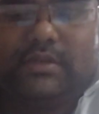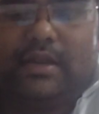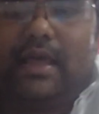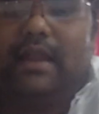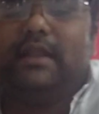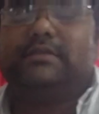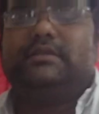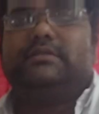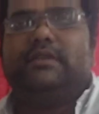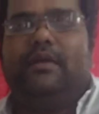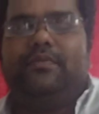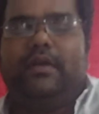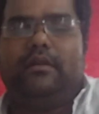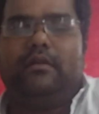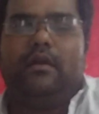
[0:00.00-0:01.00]
analysis,
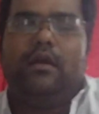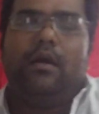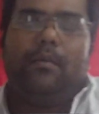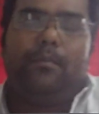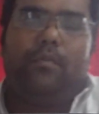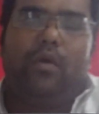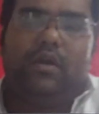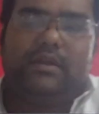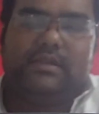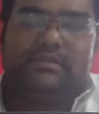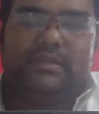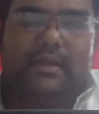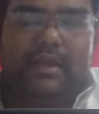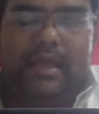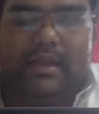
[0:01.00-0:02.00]
and then
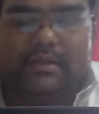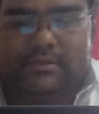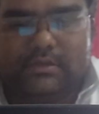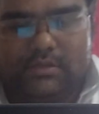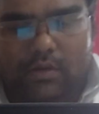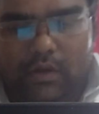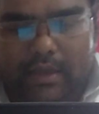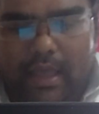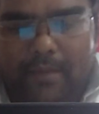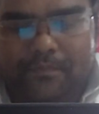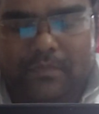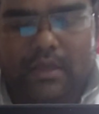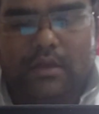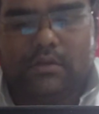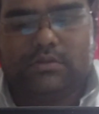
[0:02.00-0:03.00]
Bolton's analysis. Okay,
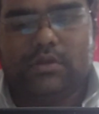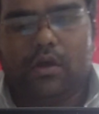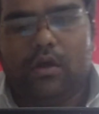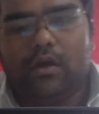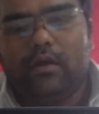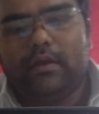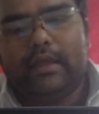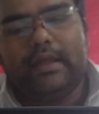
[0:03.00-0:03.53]
so